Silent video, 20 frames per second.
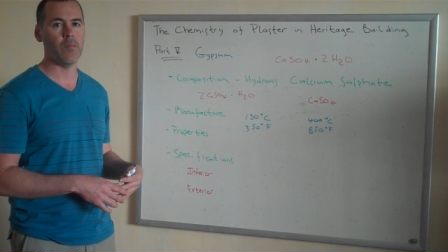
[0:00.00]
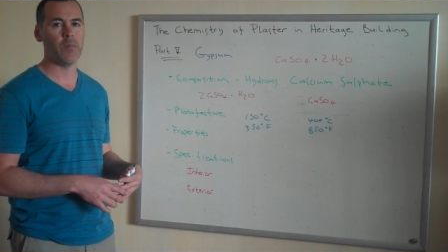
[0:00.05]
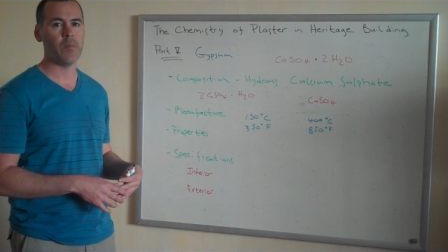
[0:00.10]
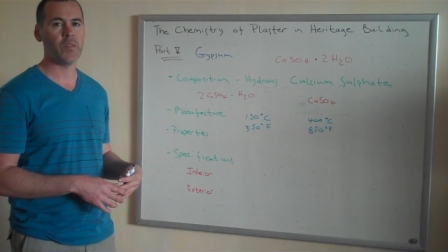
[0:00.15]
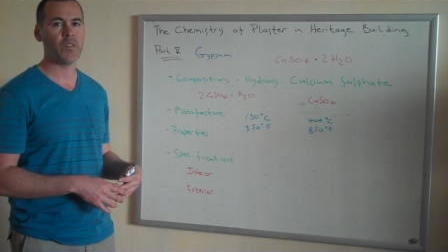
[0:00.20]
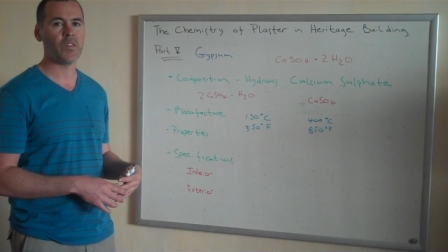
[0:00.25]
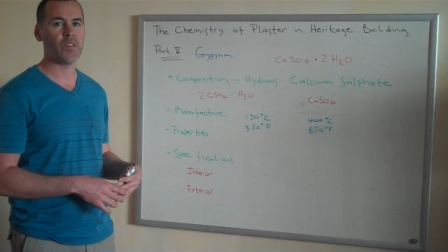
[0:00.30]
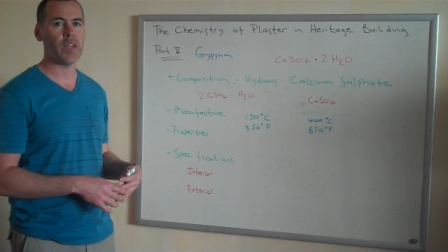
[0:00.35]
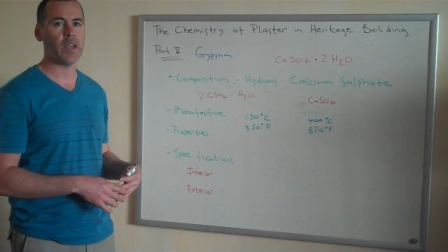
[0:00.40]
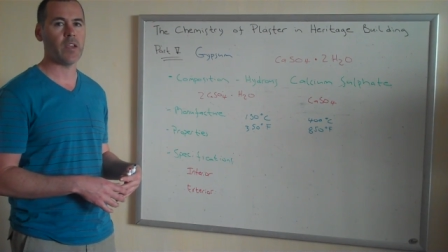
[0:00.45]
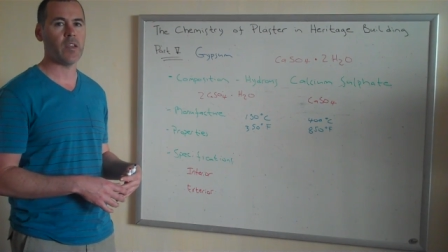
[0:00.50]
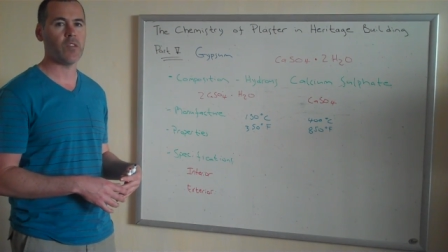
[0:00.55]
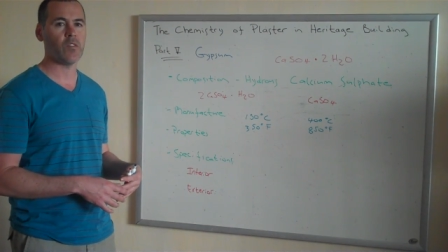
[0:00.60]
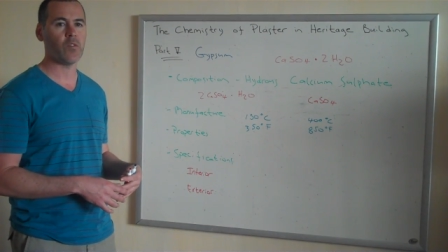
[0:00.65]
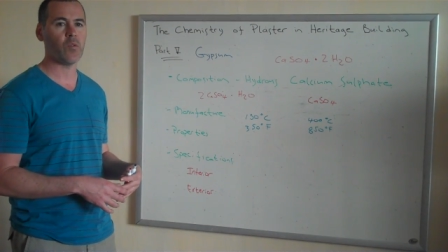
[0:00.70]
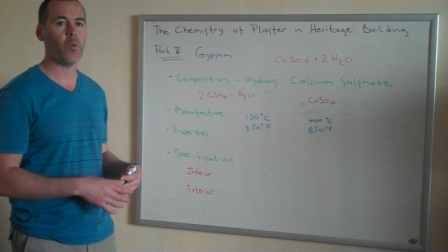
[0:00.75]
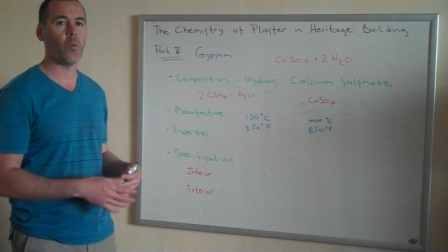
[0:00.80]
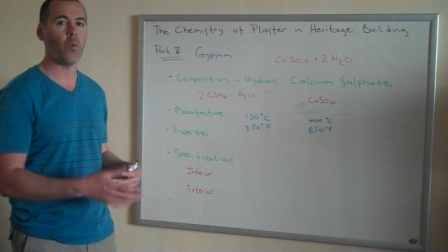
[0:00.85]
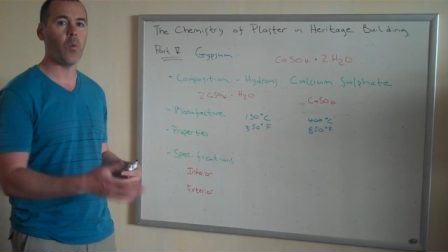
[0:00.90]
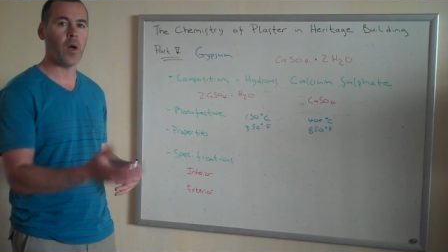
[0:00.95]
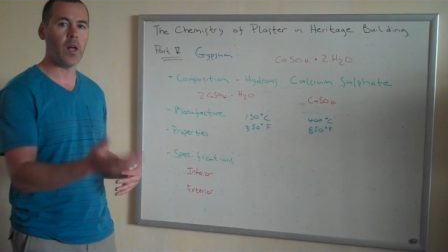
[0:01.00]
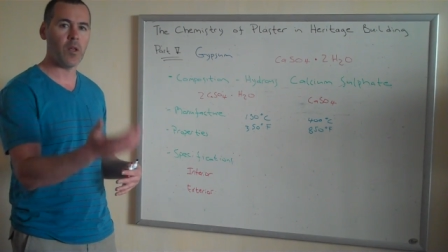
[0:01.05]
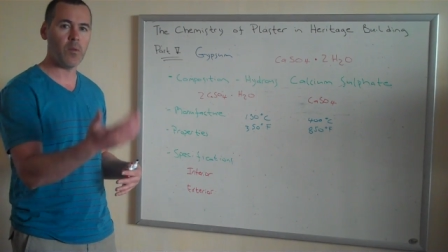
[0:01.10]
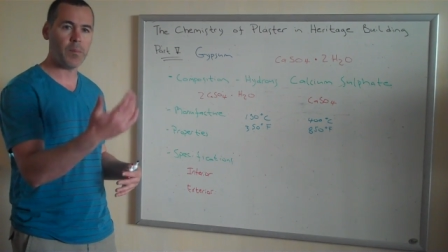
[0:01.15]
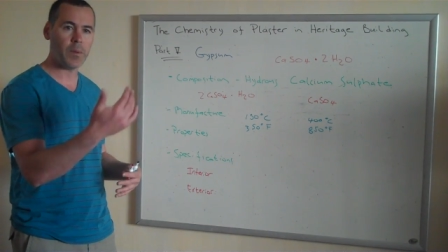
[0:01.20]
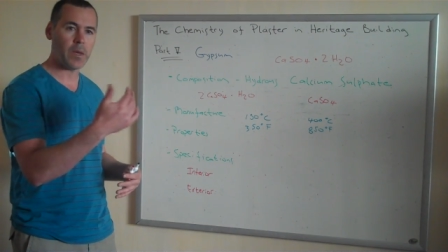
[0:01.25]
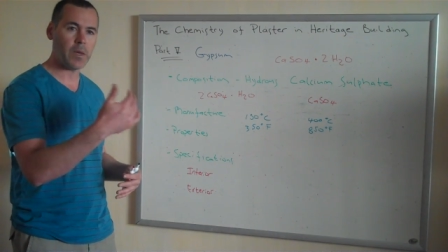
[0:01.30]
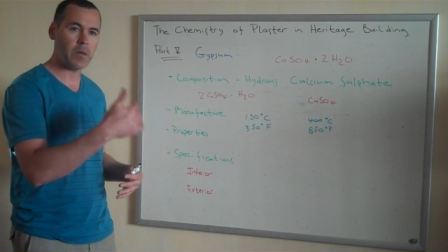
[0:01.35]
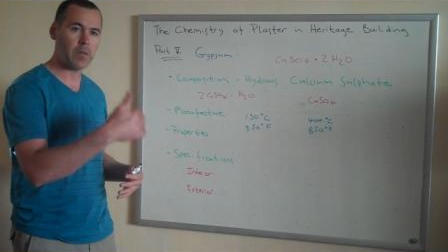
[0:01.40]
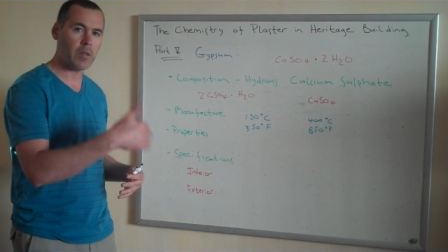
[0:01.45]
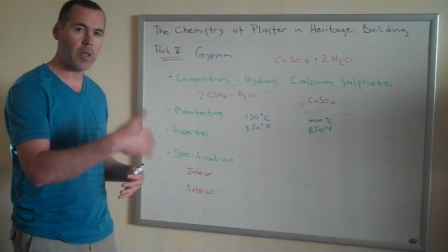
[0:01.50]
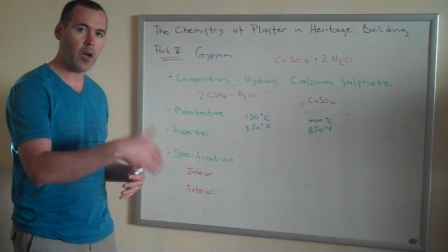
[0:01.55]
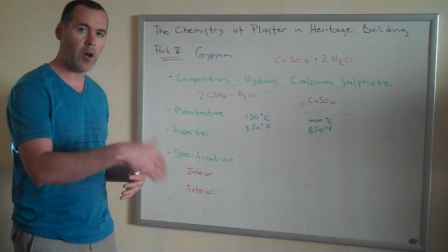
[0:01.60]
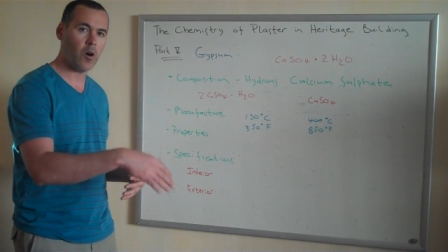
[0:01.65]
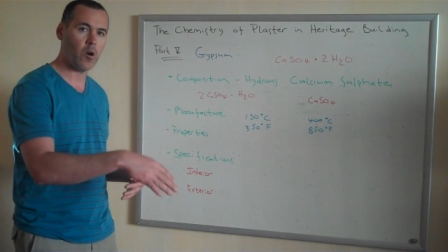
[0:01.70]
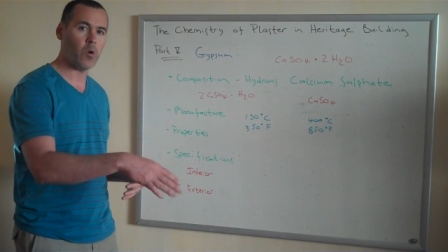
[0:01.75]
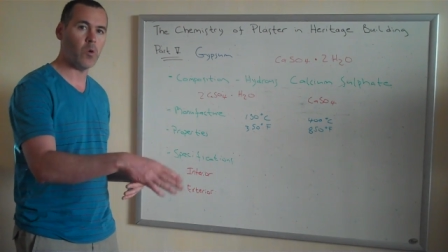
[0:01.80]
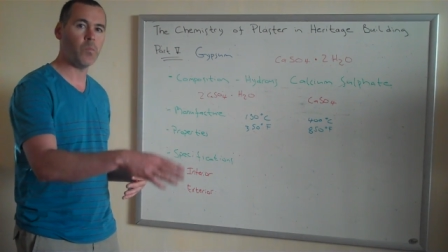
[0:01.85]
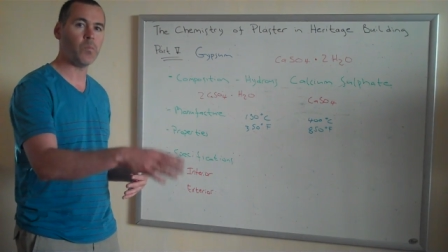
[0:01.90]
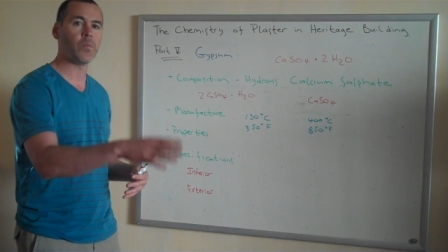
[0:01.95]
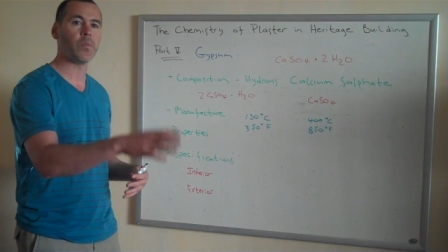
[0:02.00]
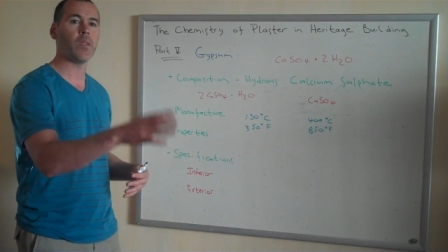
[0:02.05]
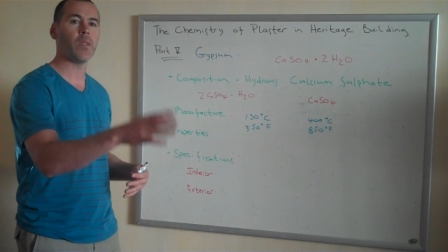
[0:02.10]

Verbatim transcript: stays well below